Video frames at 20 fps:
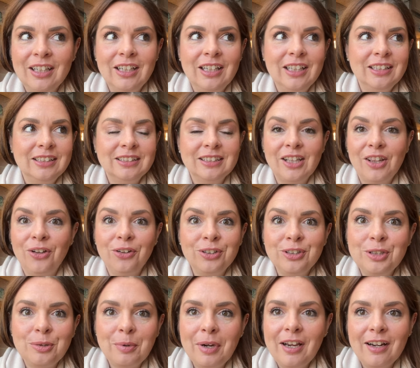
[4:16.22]
It's
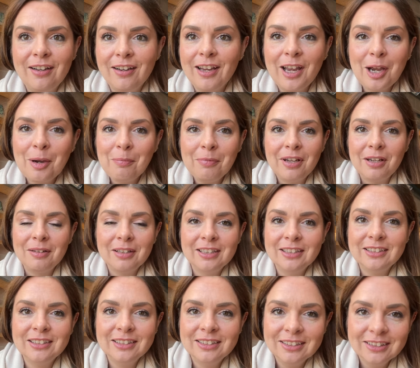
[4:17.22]
locked away in a cabinet
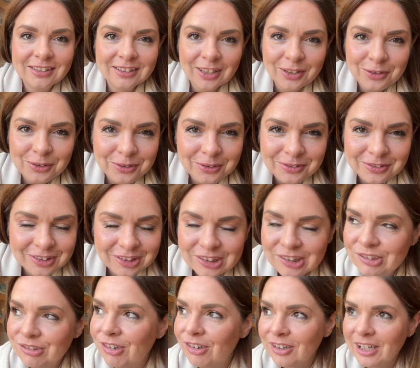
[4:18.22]
because it's so
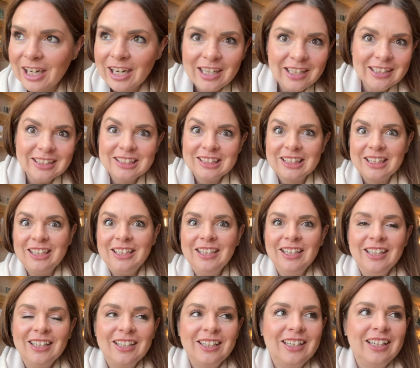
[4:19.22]
strong energy.
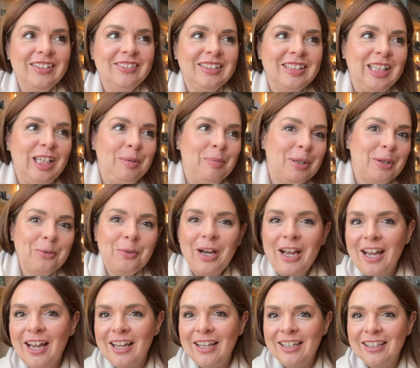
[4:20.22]
I have to keep it
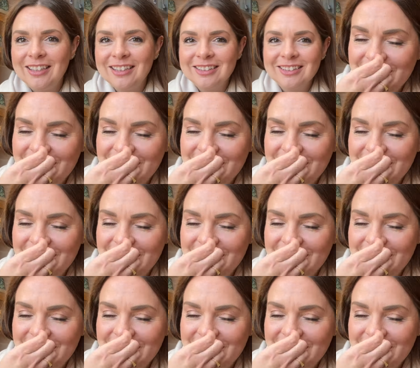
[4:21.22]
away.